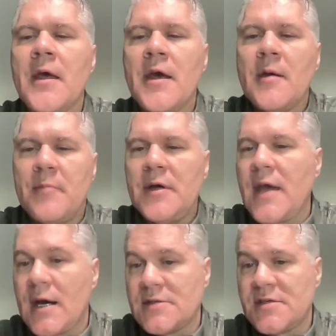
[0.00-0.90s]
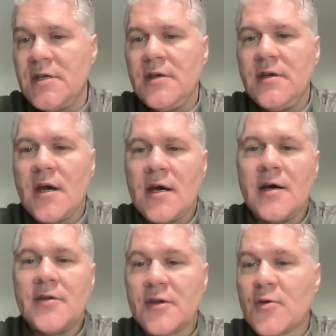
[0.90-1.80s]
But yeah, I see
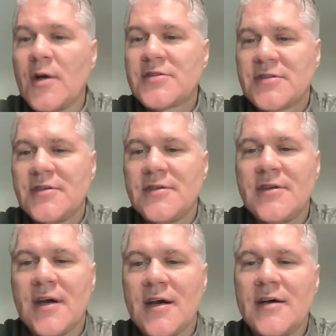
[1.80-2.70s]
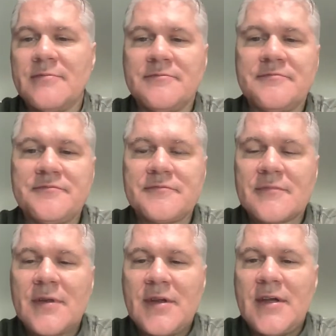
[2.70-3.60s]
the question
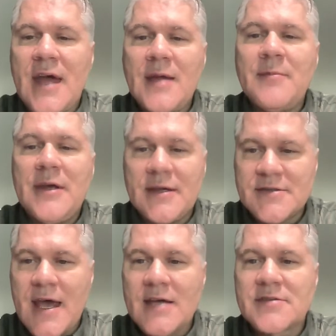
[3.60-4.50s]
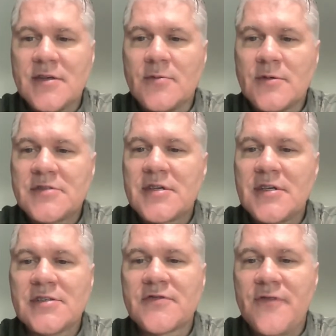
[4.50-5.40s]
that Amy has asked, when a
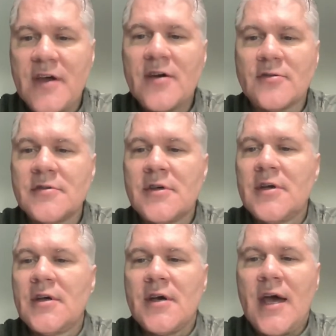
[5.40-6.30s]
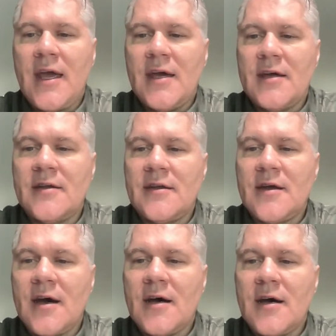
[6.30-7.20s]
city has failed, and
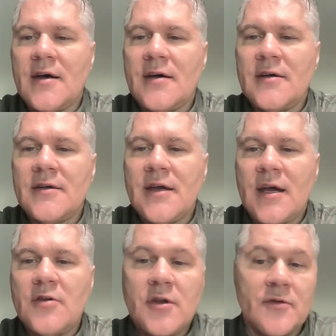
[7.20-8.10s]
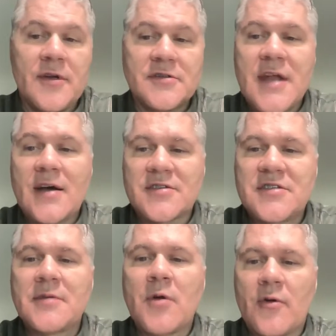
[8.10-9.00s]
there's now a
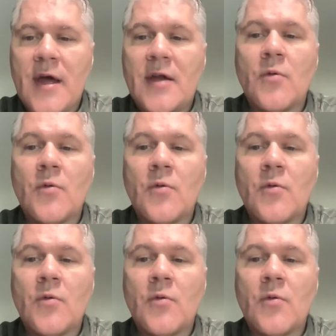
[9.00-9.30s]
stigma around it.